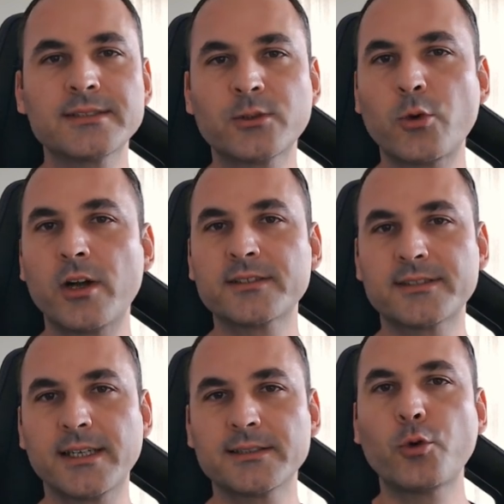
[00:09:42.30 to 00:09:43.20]

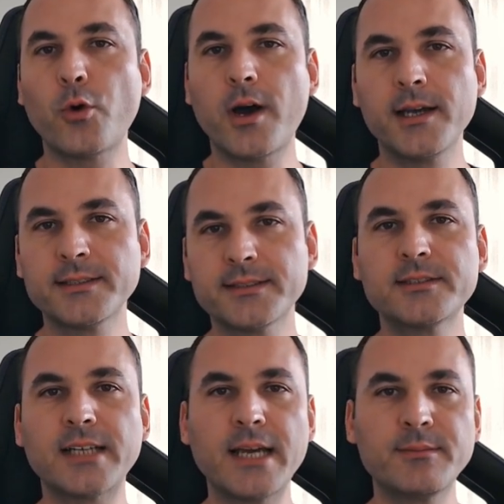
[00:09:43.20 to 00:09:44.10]
quartzite, quiet,
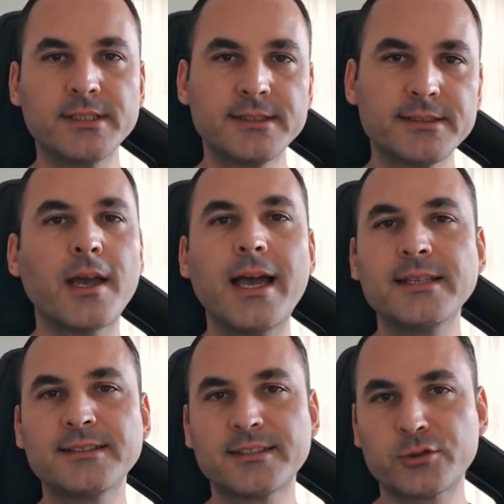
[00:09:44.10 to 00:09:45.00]
timeless,
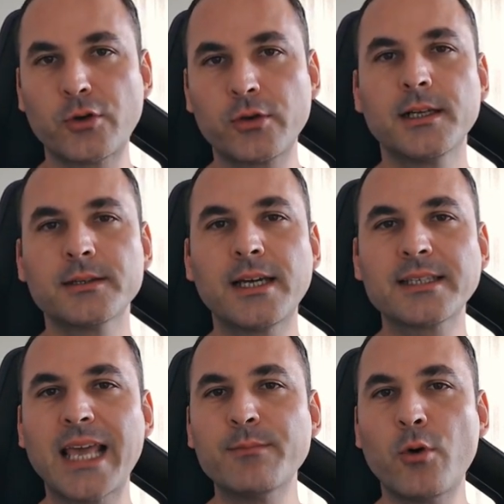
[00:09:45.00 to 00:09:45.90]
and strong,
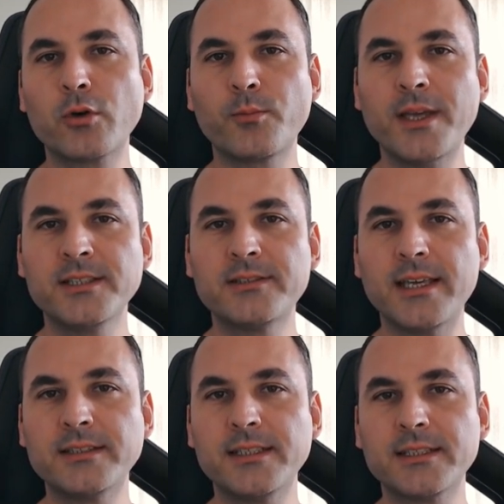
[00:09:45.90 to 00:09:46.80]
like a monk
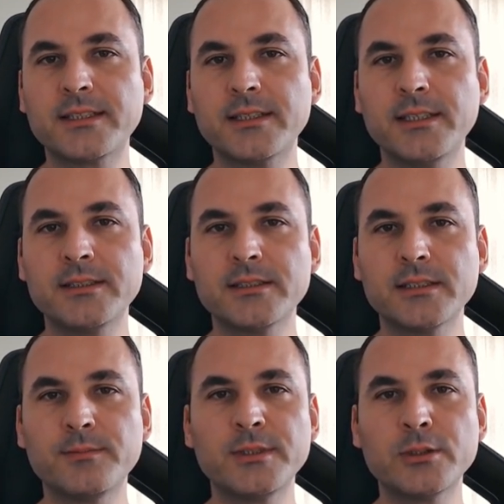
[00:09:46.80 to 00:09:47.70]
meditating in
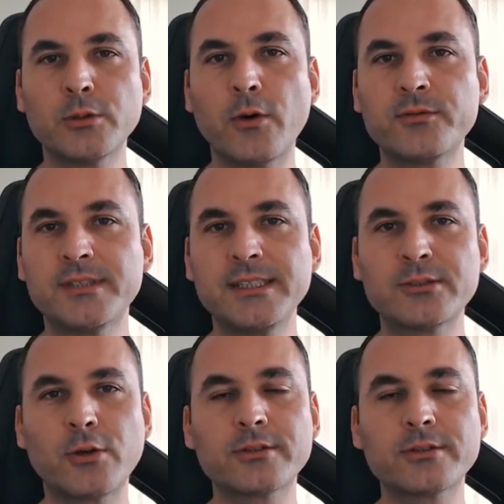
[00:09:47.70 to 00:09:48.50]
the middle of TikTok